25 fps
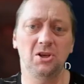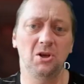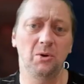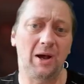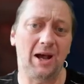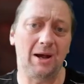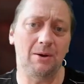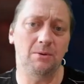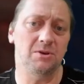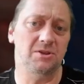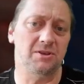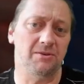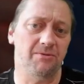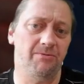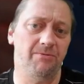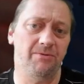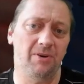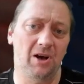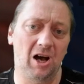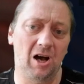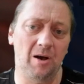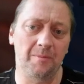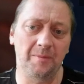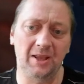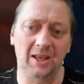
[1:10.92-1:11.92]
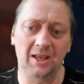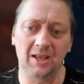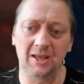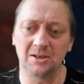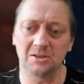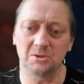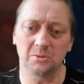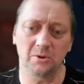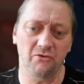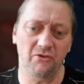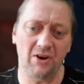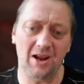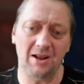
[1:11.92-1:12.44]
2 hours of farming
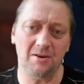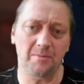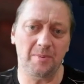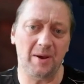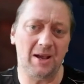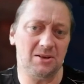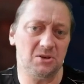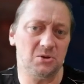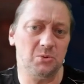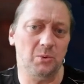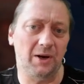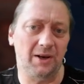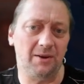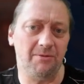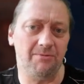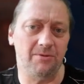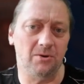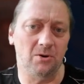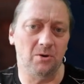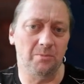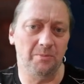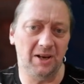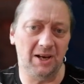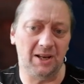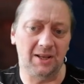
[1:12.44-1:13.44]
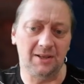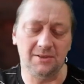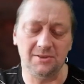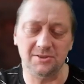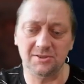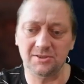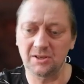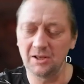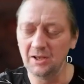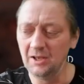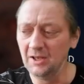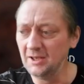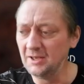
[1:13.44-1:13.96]
into around about 24
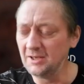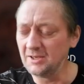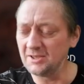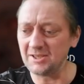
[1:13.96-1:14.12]
minutes,